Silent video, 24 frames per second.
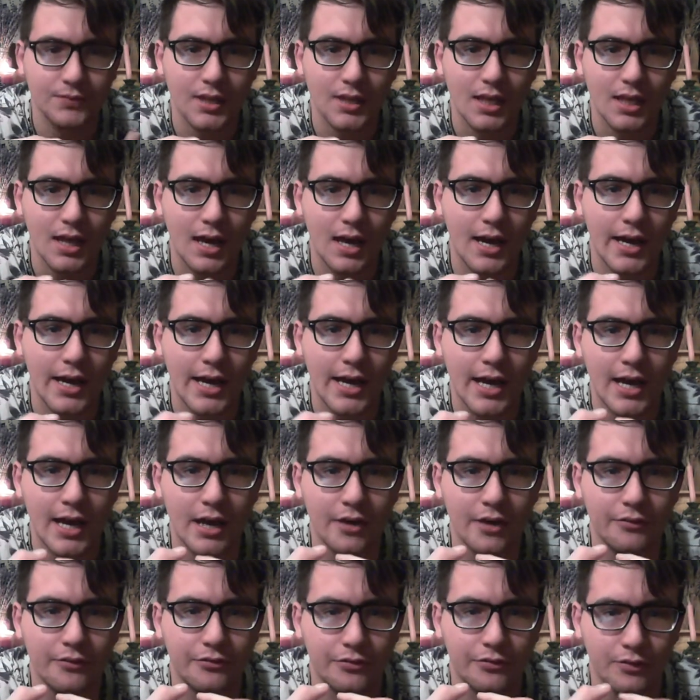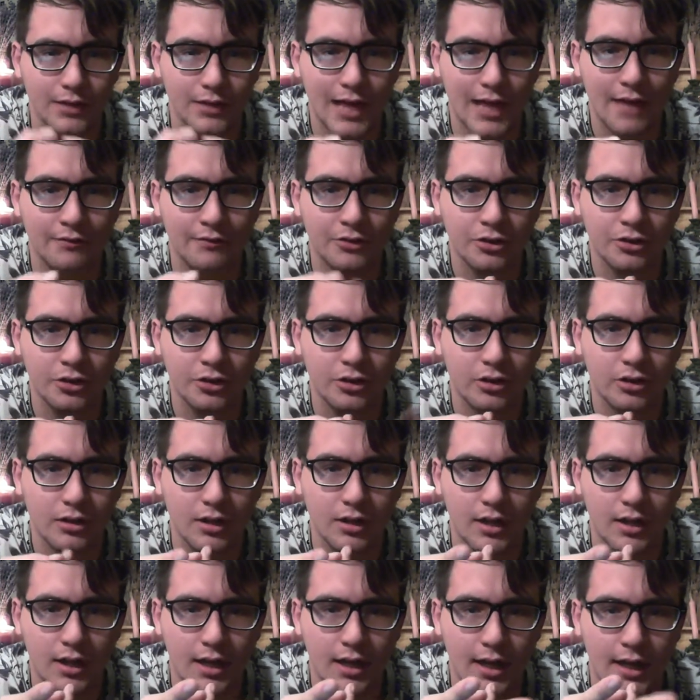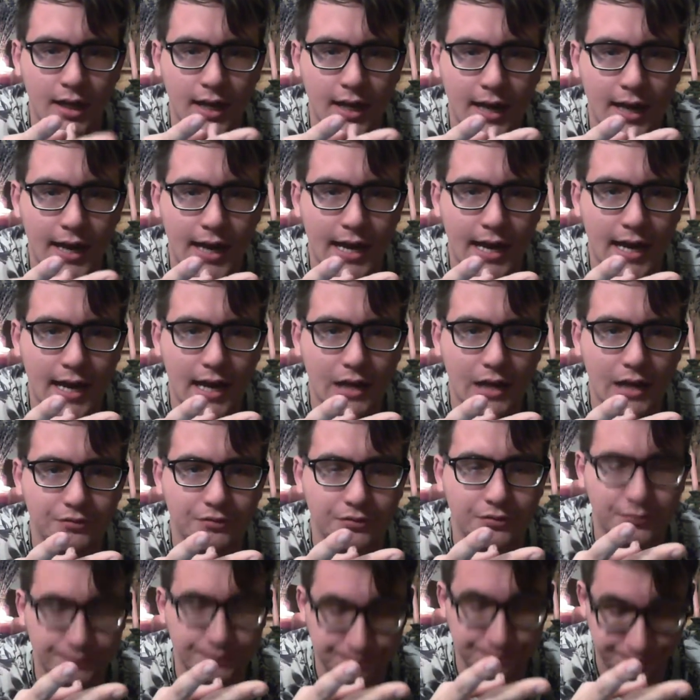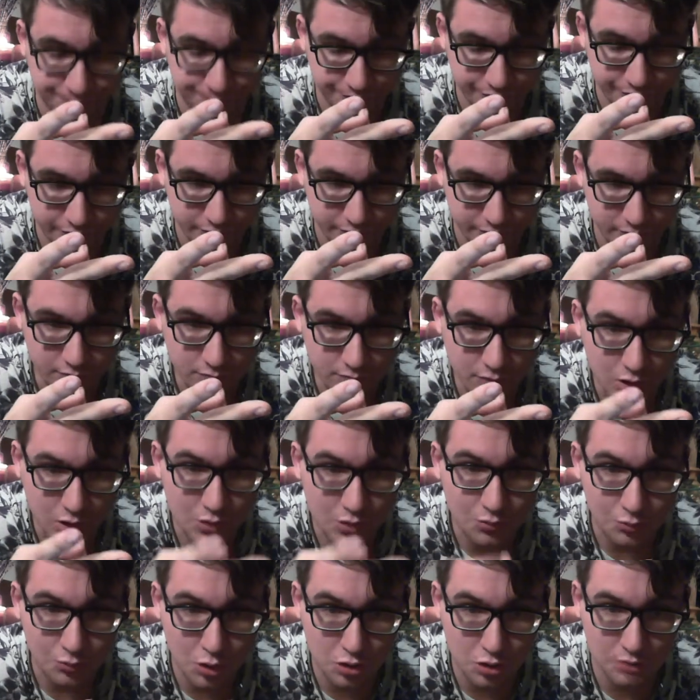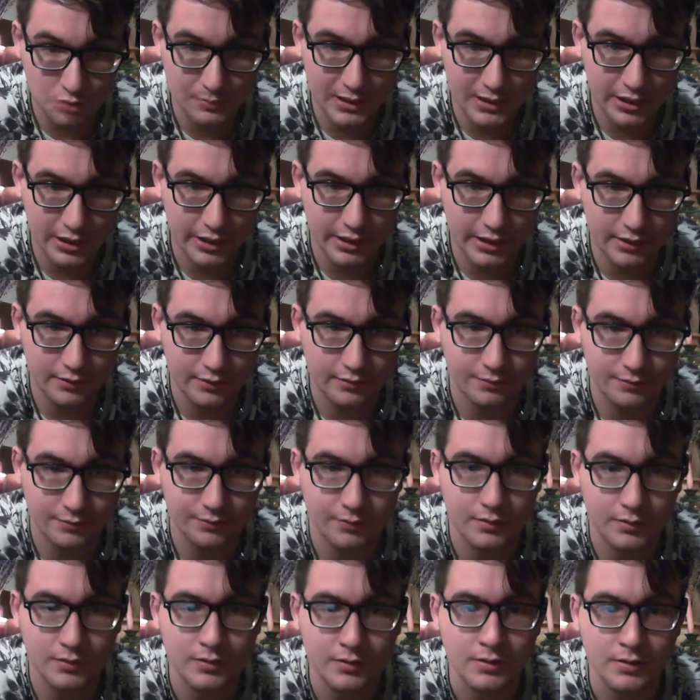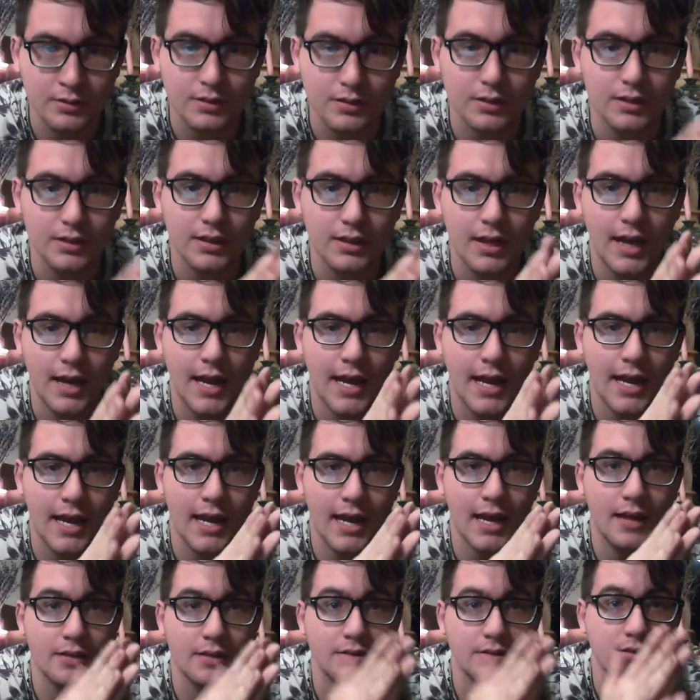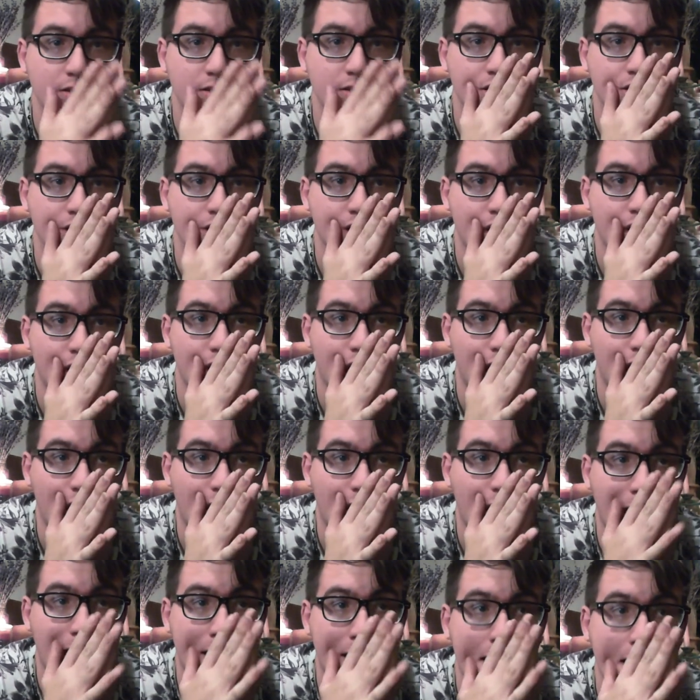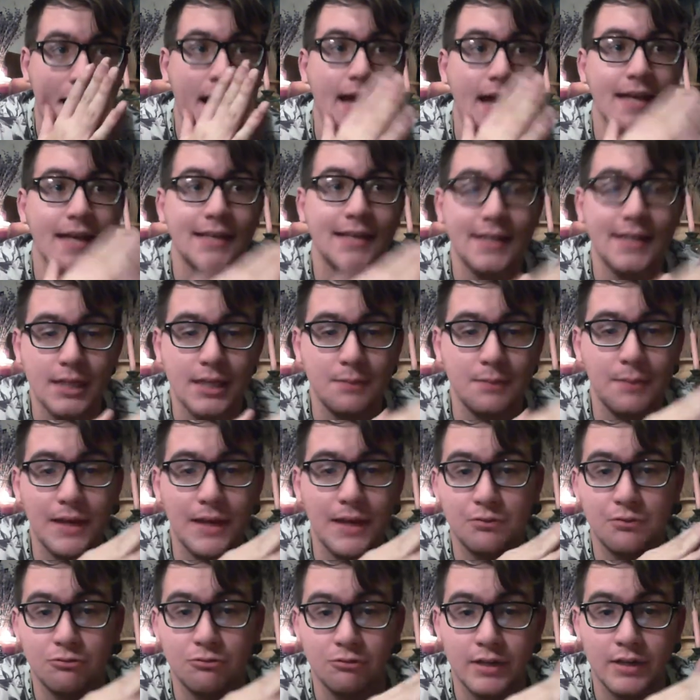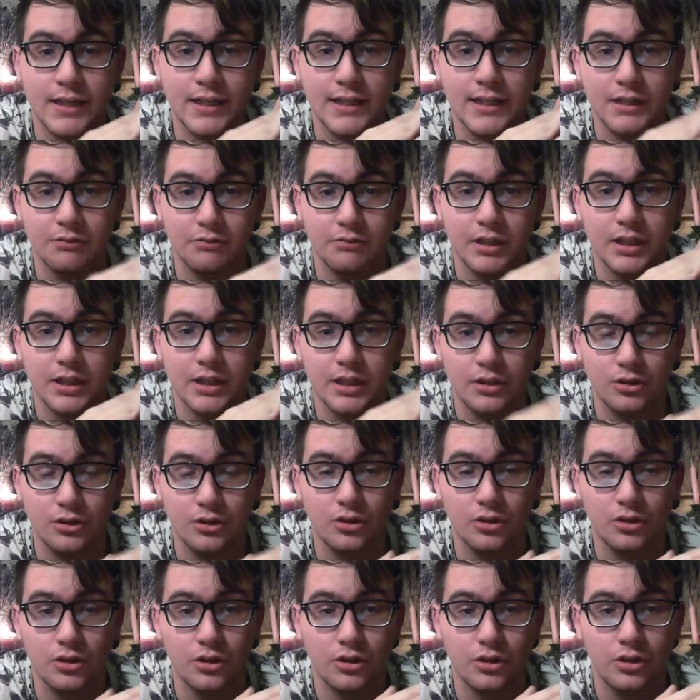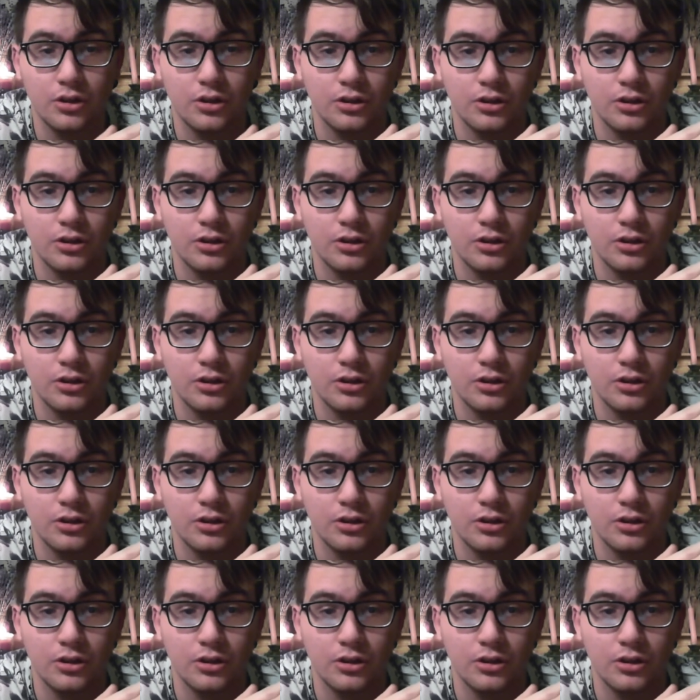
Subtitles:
I have lavender, and I have rosemary. And I keep a really, really good...